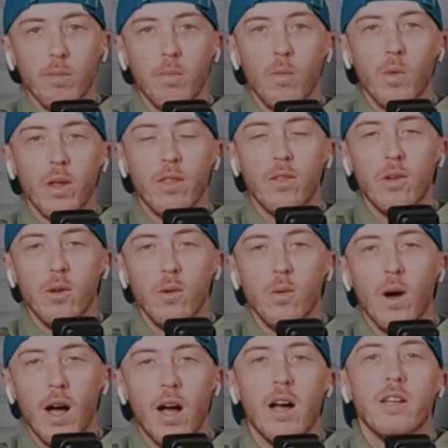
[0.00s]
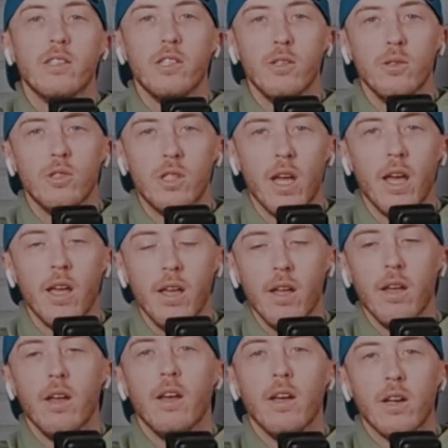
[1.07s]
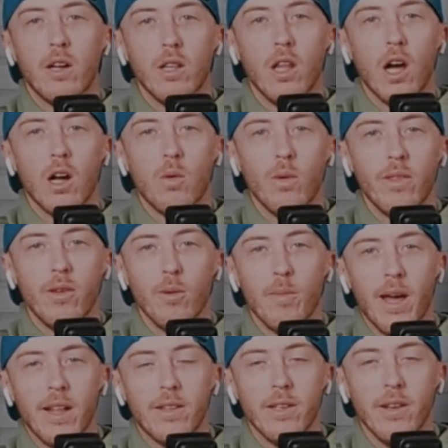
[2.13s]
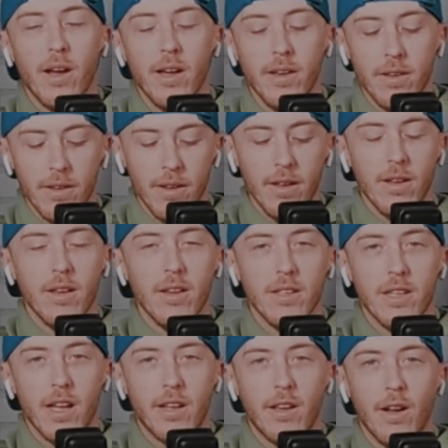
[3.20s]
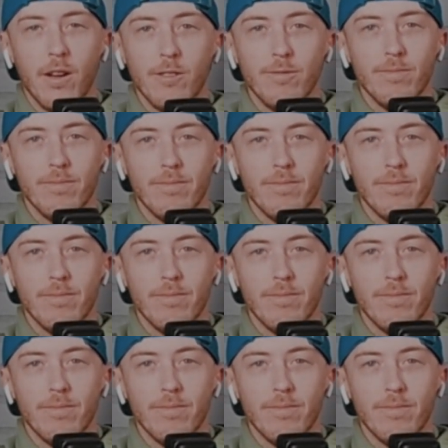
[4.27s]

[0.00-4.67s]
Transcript: up with you on Tuesday. Good luck with your bet tonight. Take care.